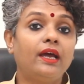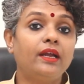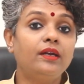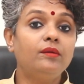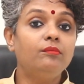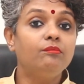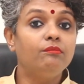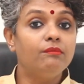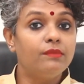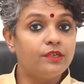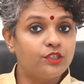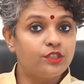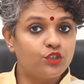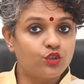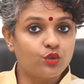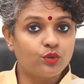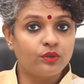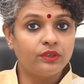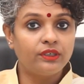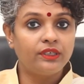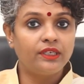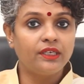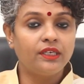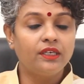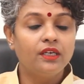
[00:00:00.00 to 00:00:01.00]
and
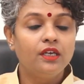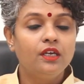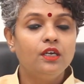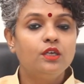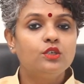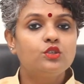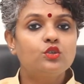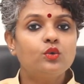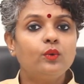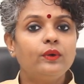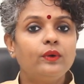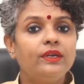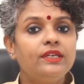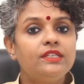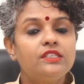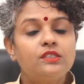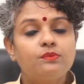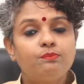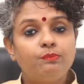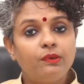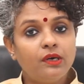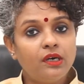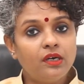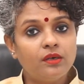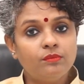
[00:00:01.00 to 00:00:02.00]
maturity. So in
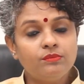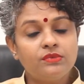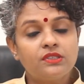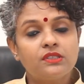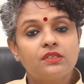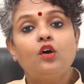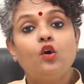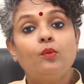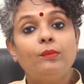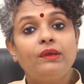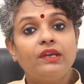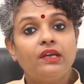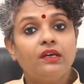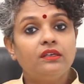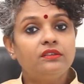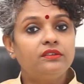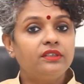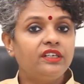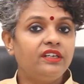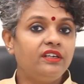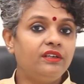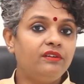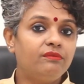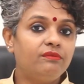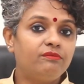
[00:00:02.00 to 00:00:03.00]
sperms,
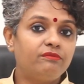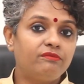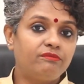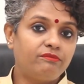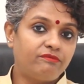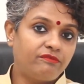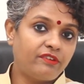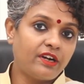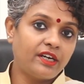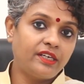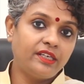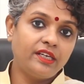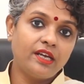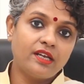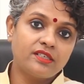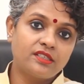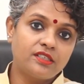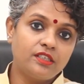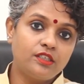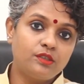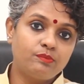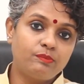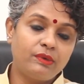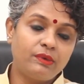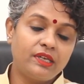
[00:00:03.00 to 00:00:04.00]
omega-3 fatty
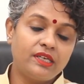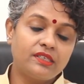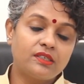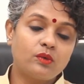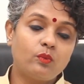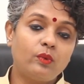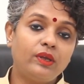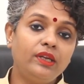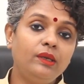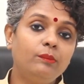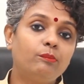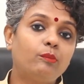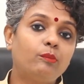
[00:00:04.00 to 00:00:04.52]
acids plays a very